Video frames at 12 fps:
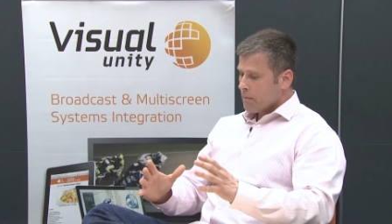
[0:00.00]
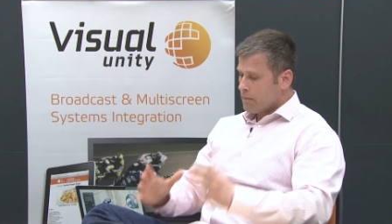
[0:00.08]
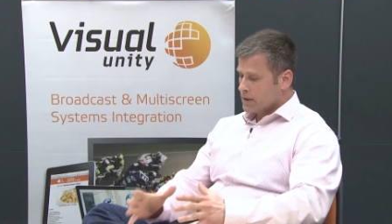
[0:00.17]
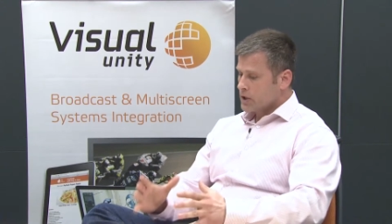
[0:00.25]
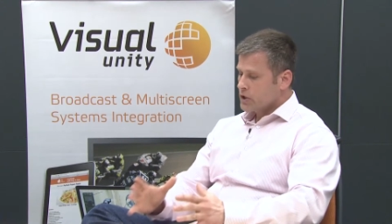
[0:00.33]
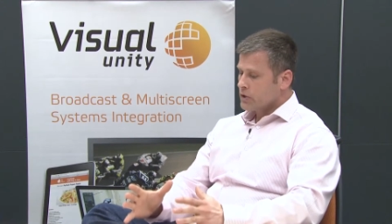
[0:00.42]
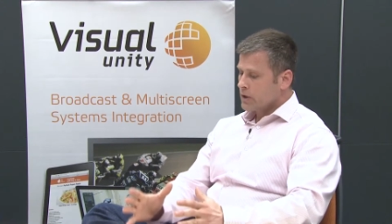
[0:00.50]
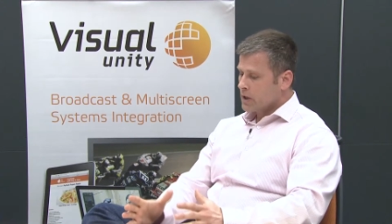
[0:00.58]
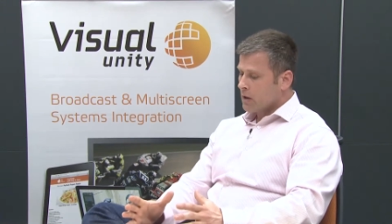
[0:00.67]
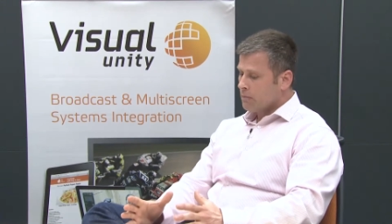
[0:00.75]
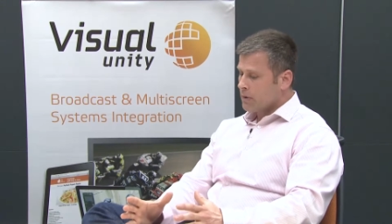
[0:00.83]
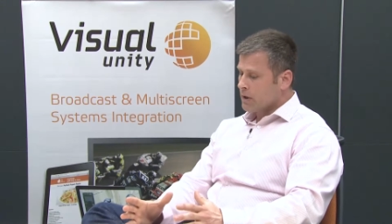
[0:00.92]
Position the
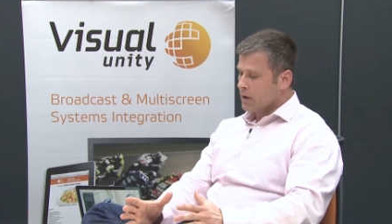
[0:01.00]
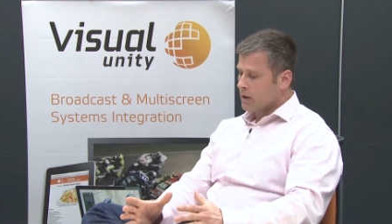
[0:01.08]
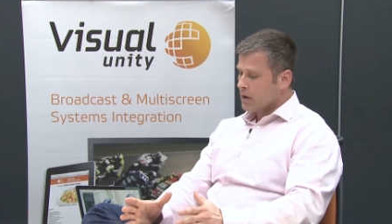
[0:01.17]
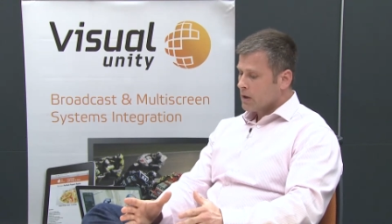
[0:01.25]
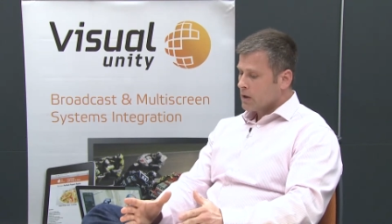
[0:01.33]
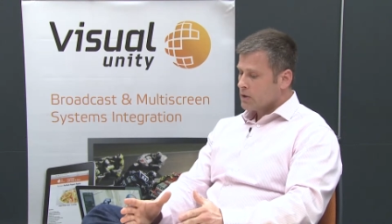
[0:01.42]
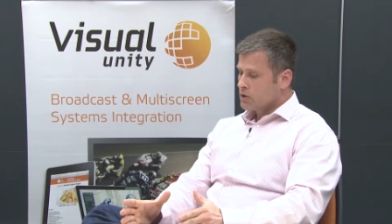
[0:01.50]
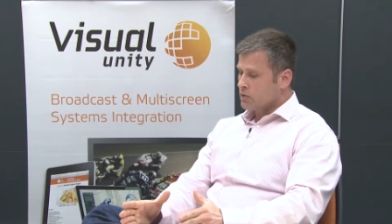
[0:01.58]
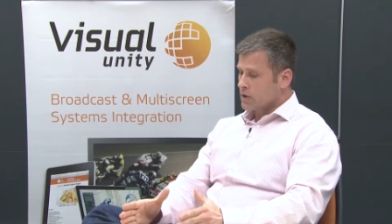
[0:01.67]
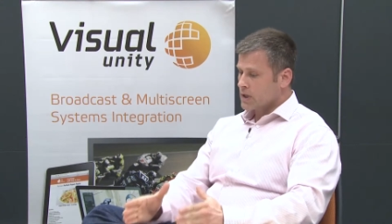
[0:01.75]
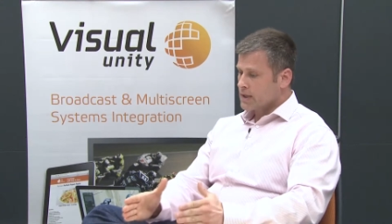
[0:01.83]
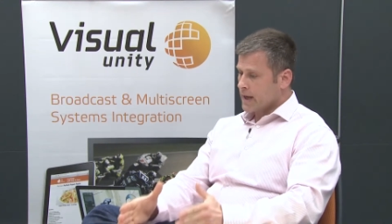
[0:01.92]
company
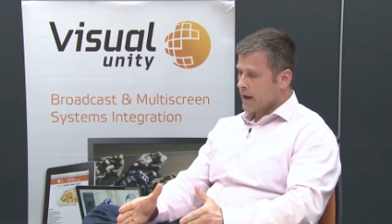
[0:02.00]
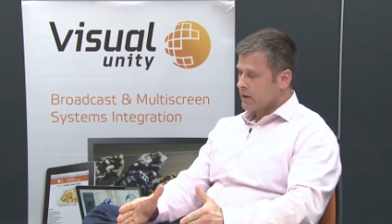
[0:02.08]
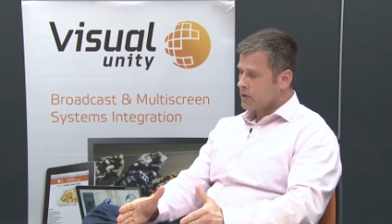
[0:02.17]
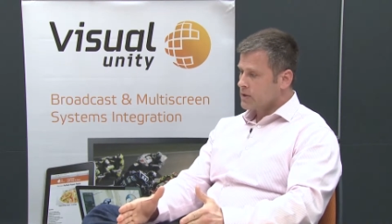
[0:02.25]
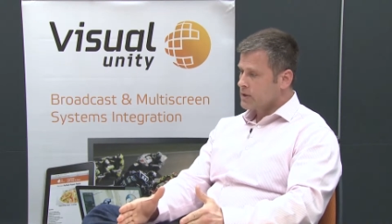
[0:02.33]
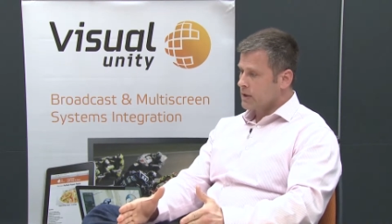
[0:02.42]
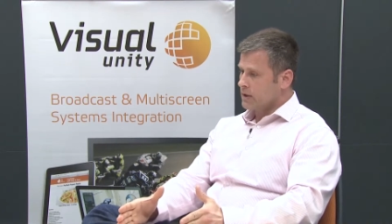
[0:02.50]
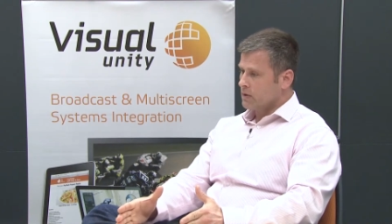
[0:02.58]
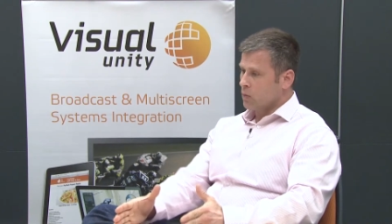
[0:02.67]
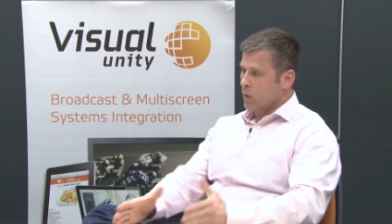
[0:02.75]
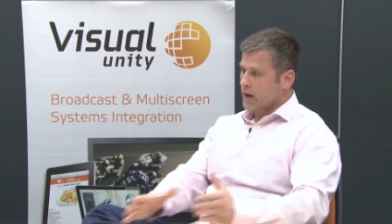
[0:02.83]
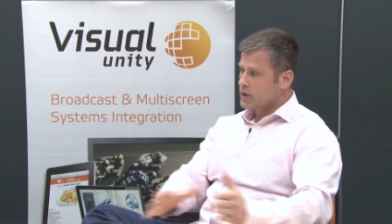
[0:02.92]
to the standards that
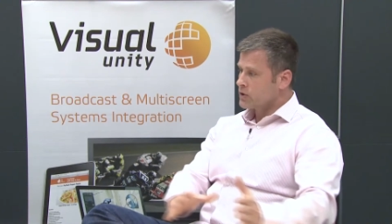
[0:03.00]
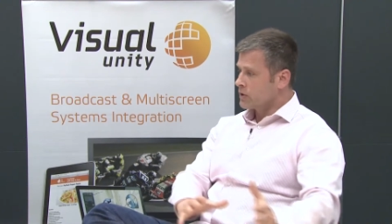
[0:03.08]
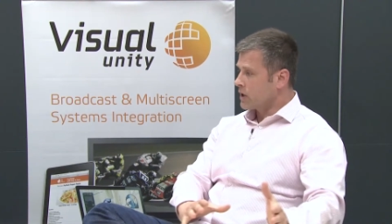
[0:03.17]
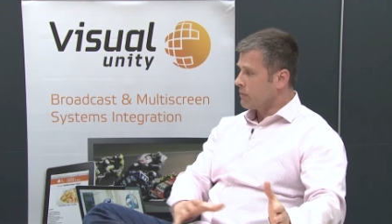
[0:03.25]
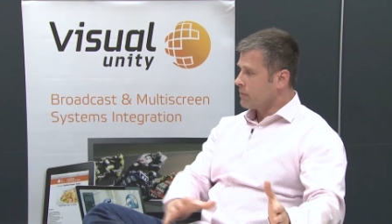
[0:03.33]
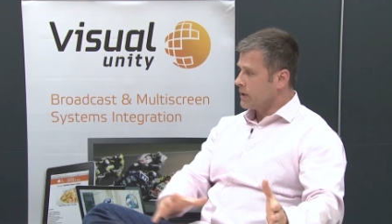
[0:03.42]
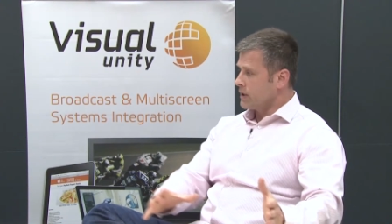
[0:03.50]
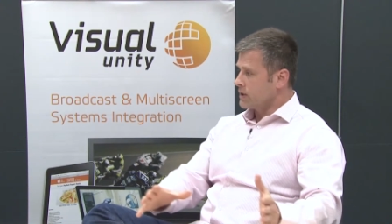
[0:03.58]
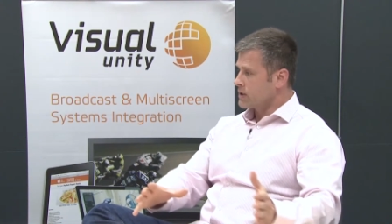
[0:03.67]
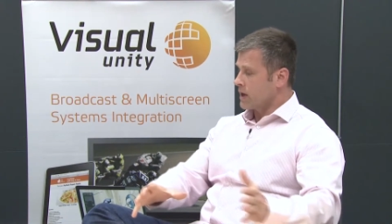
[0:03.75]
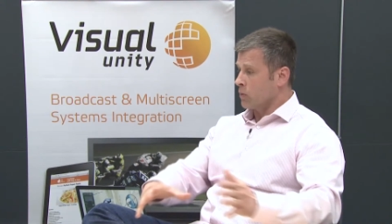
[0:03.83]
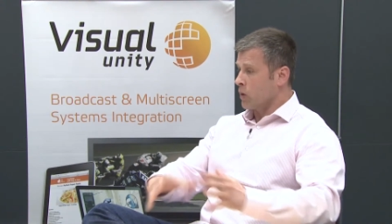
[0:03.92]
Western
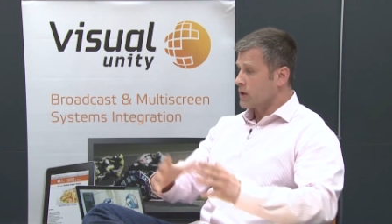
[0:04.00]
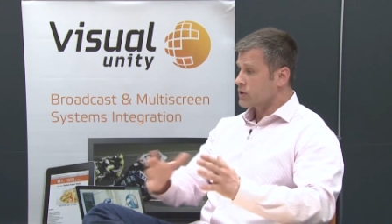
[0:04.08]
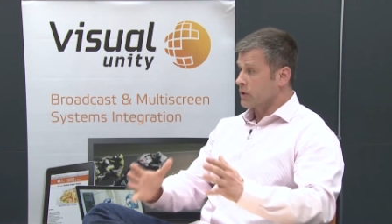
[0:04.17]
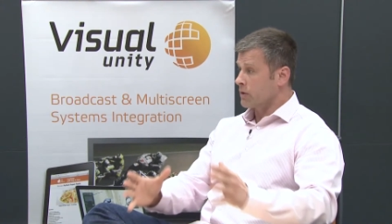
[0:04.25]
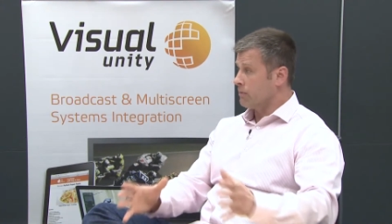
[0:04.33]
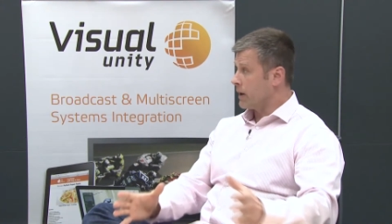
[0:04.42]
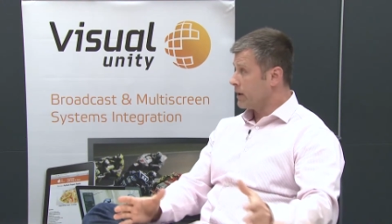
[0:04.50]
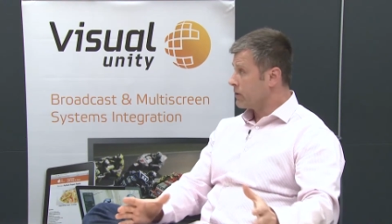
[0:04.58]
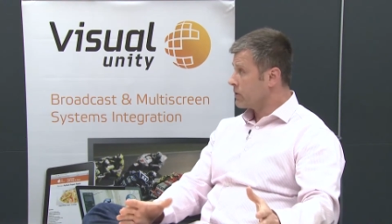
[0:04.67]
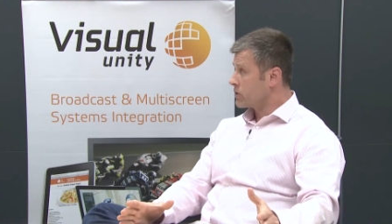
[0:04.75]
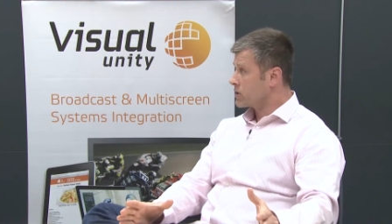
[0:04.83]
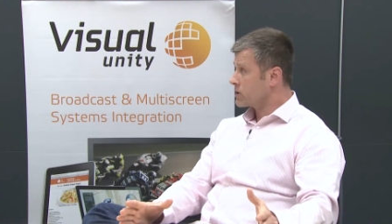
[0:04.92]
companies and Western
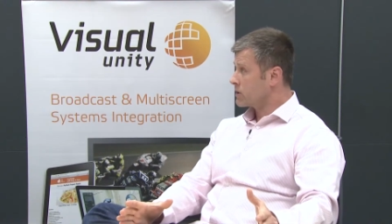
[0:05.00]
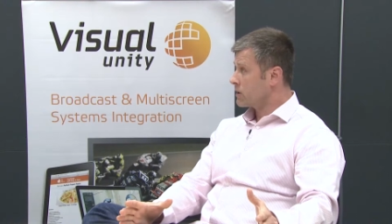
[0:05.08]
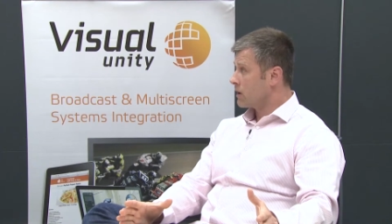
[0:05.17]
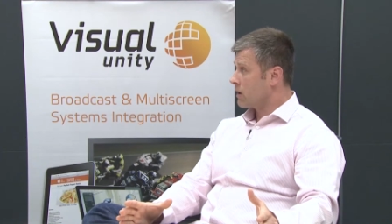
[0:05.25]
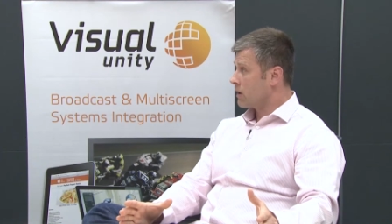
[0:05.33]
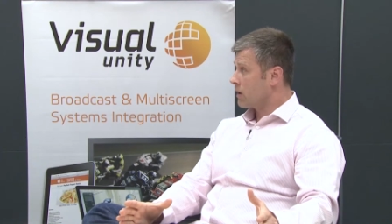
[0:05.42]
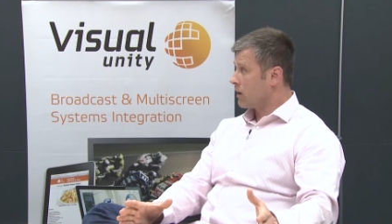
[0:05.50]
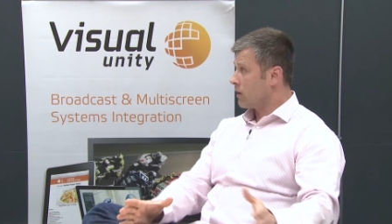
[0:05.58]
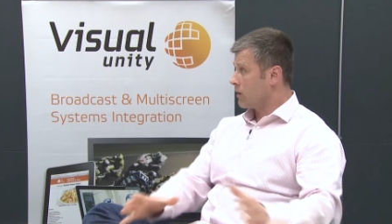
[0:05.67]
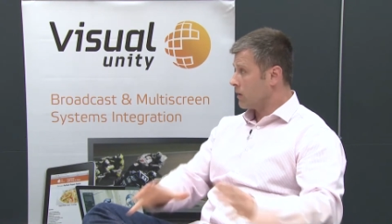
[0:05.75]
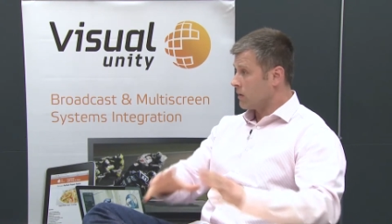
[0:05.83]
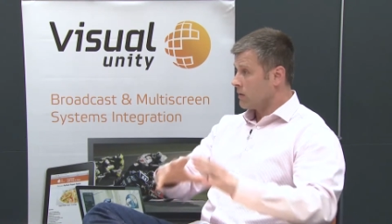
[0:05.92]
competitors
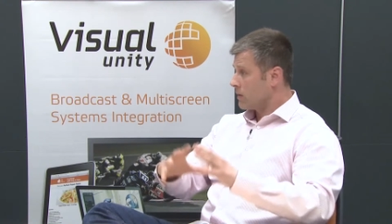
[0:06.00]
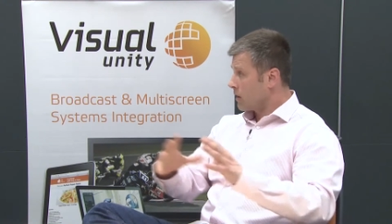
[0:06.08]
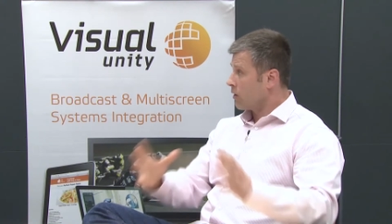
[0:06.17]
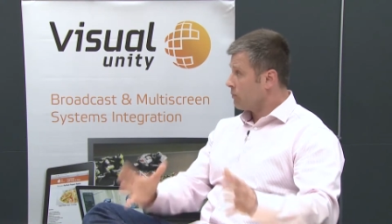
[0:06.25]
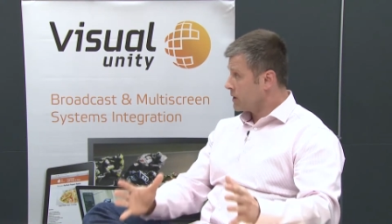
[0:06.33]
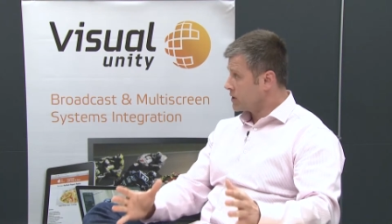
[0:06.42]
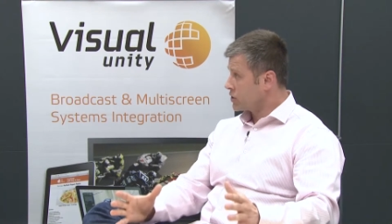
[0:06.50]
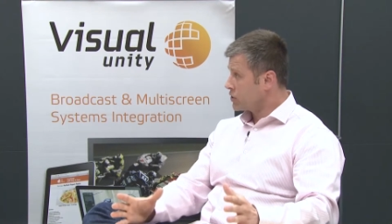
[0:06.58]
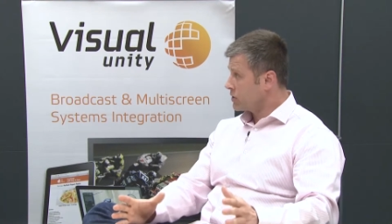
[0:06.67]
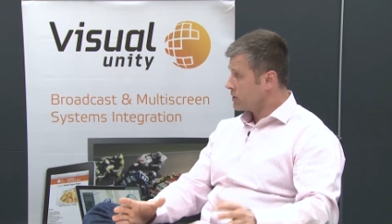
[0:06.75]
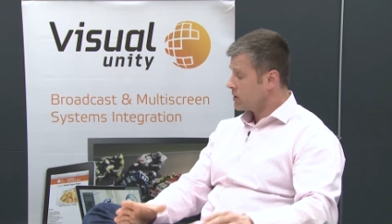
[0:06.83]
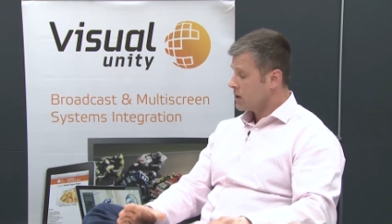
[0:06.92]
are
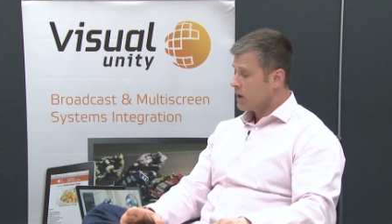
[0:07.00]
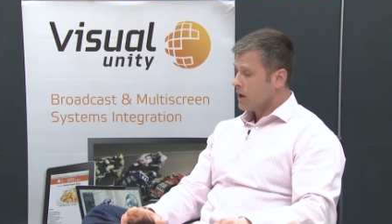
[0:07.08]
positioned